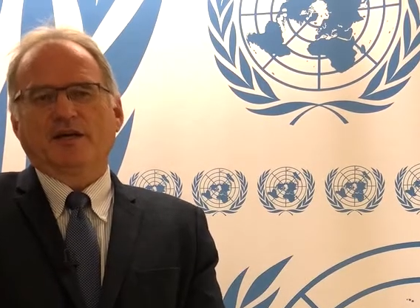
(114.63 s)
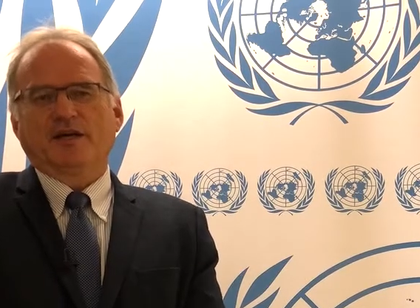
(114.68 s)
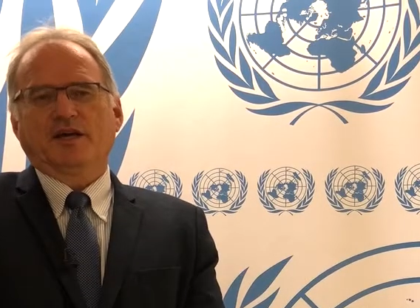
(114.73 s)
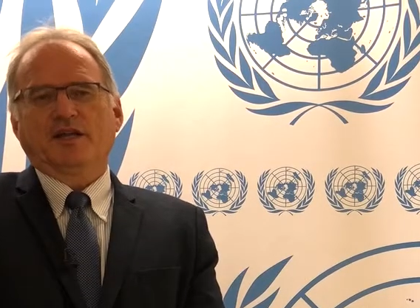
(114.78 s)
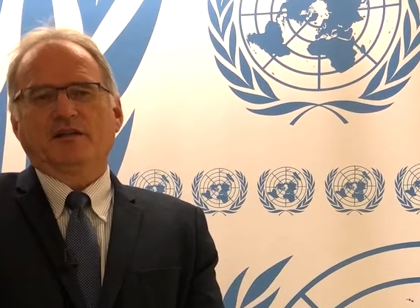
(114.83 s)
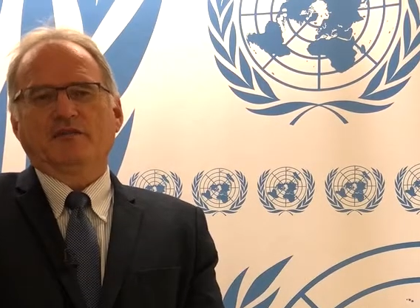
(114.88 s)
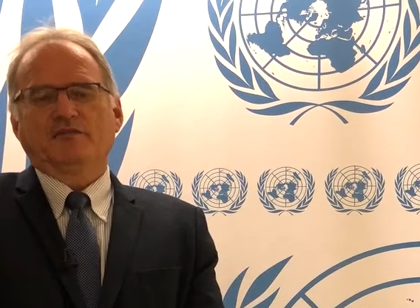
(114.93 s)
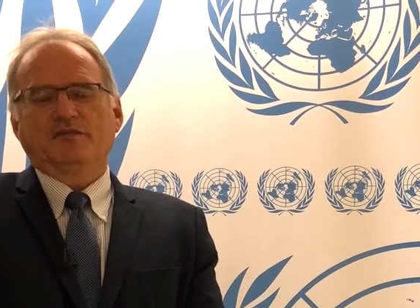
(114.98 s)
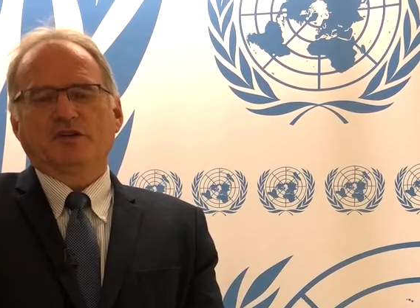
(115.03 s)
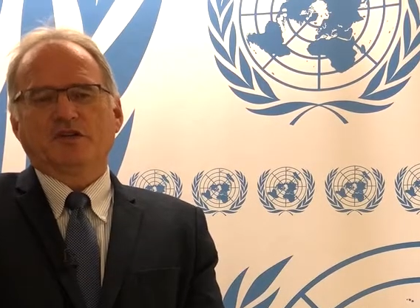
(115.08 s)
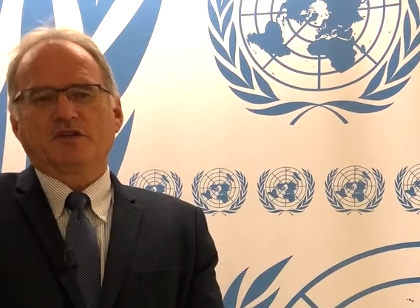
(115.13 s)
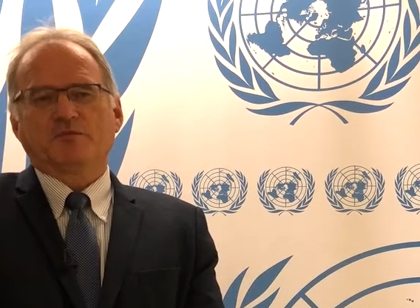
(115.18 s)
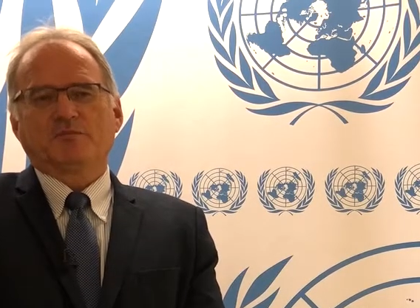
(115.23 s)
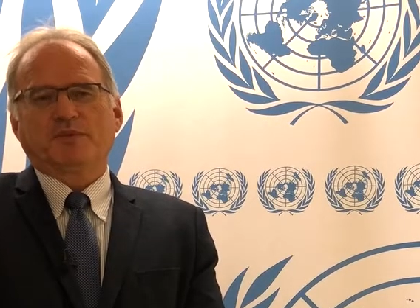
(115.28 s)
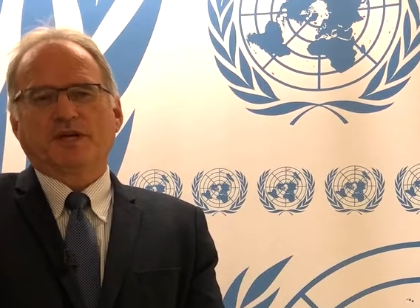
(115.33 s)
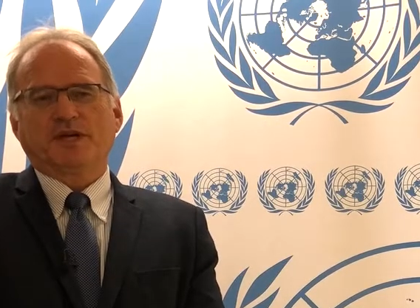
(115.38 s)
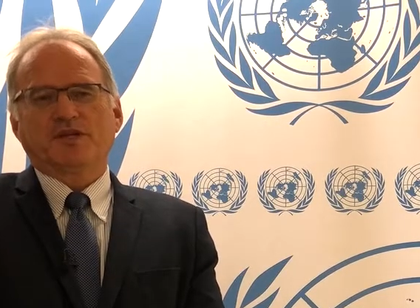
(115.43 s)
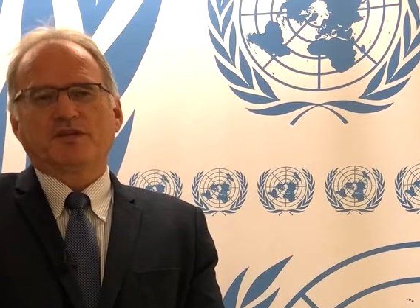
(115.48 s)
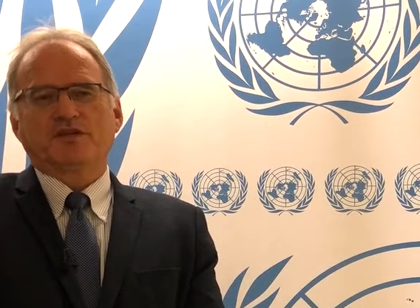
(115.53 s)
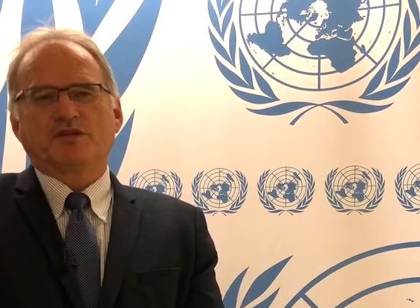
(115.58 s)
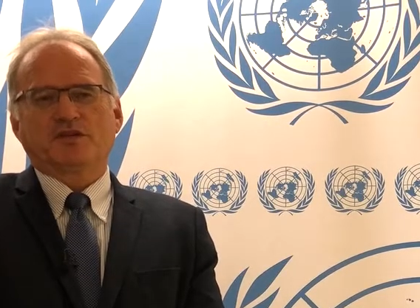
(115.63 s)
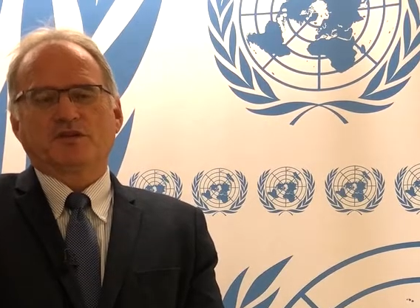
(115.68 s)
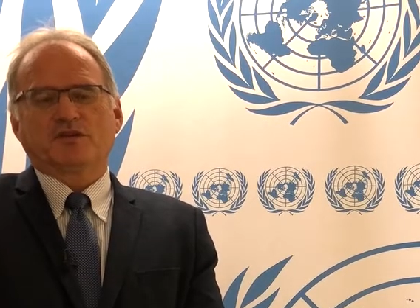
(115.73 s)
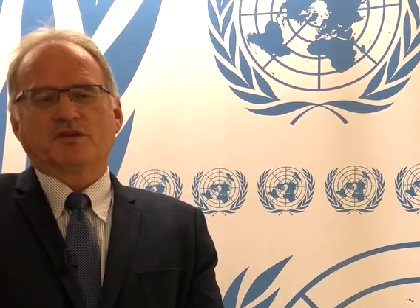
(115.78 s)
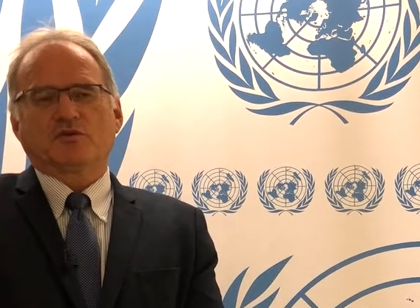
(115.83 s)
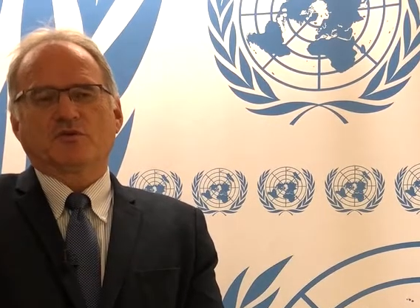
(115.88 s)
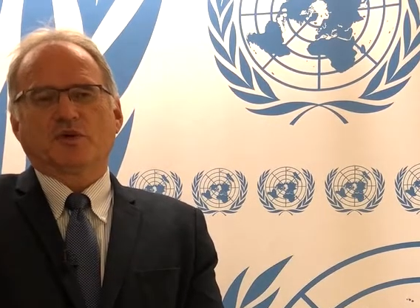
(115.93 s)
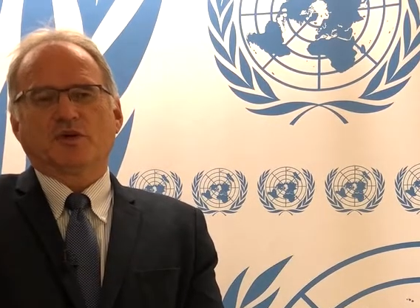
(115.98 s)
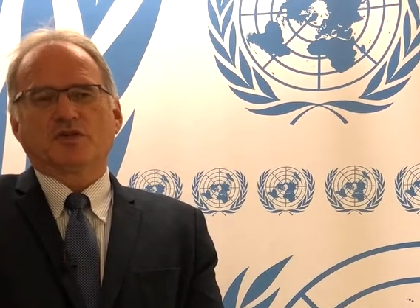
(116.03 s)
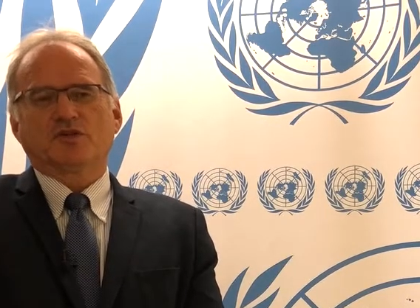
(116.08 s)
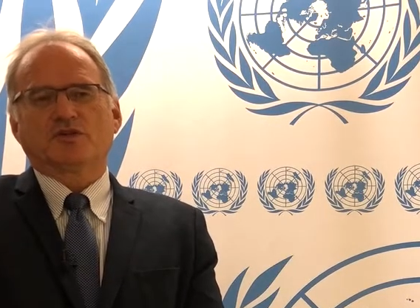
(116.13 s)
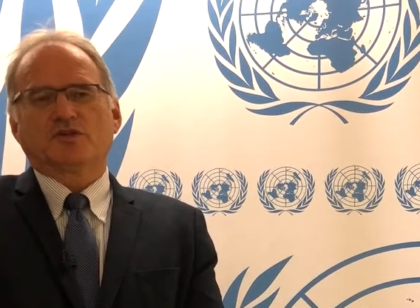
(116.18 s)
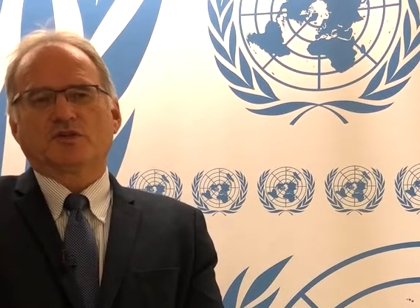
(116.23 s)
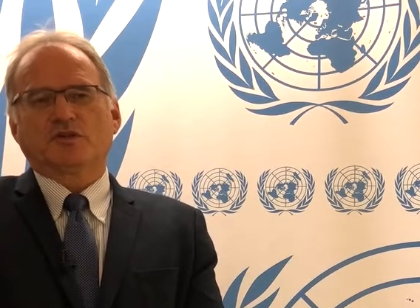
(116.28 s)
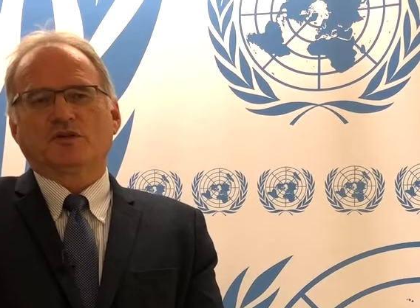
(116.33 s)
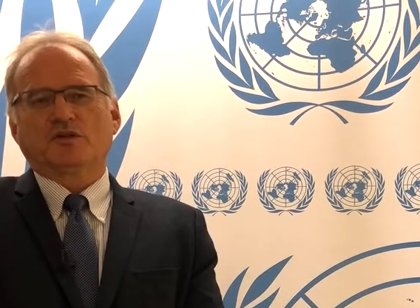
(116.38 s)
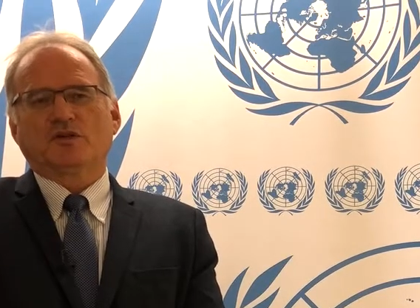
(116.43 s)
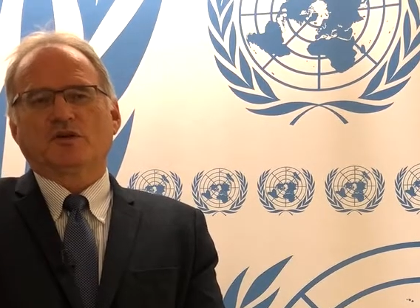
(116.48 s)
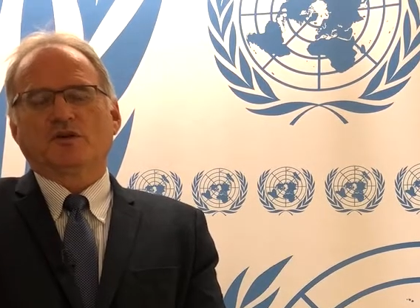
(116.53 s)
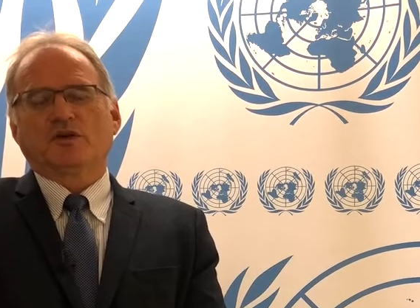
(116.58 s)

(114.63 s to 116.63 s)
In the first place, there's the question